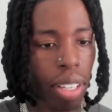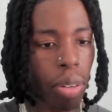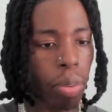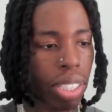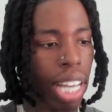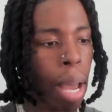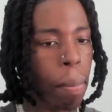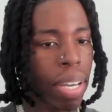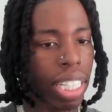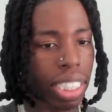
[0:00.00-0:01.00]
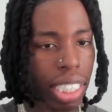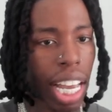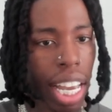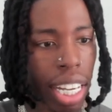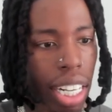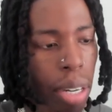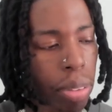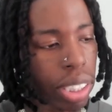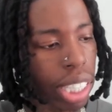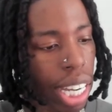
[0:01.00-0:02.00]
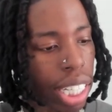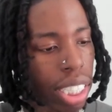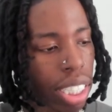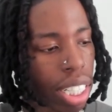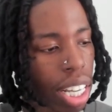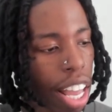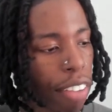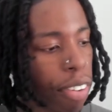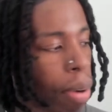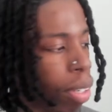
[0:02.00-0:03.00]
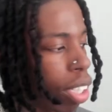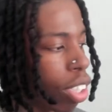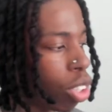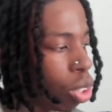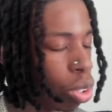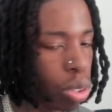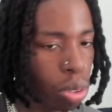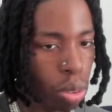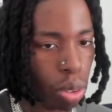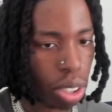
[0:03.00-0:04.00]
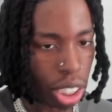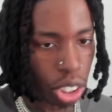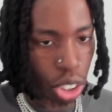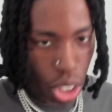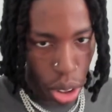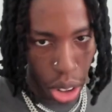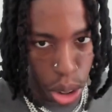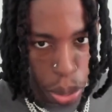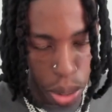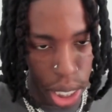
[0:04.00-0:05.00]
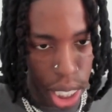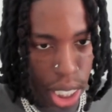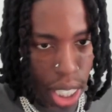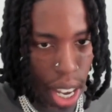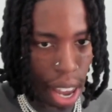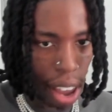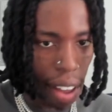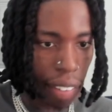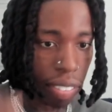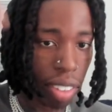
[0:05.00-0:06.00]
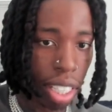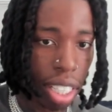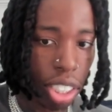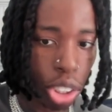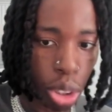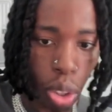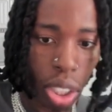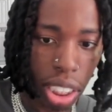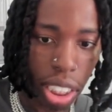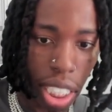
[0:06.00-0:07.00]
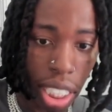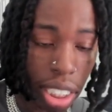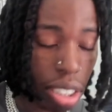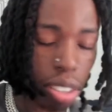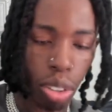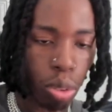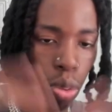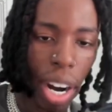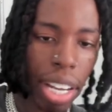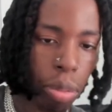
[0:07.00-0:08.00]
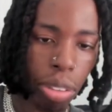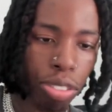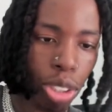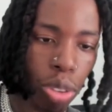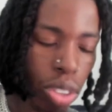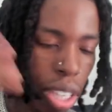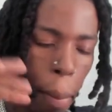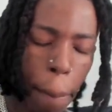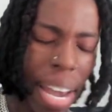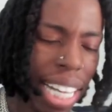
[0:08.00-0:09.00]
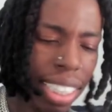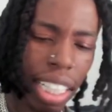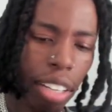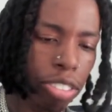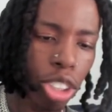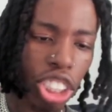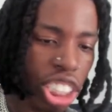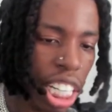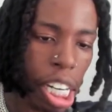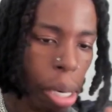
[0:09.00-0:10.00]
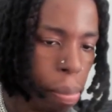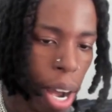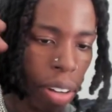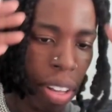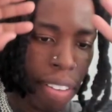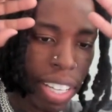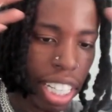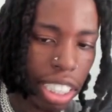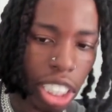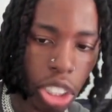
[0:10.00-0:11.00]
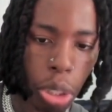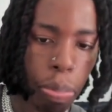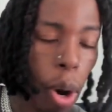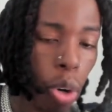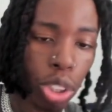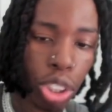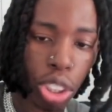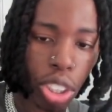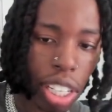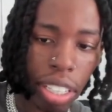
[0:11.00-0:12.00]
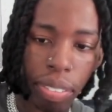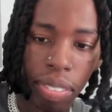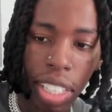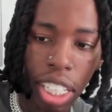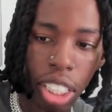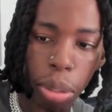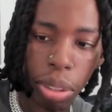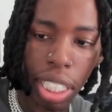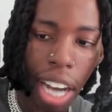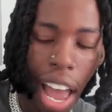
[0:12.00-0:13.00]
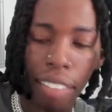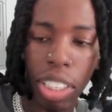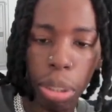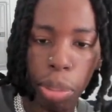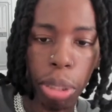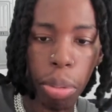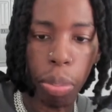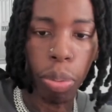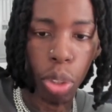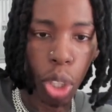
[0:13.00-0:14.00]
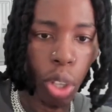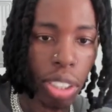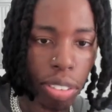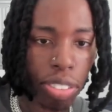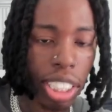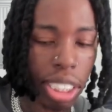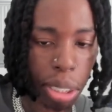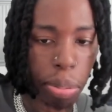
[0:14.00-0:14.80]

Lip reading: with that being said, I was like, if I'm gonna do this YouTube thing, and Shorts is great with views, amazing if you just care about getting exposure and, you know what I'm saying, having as much people know your face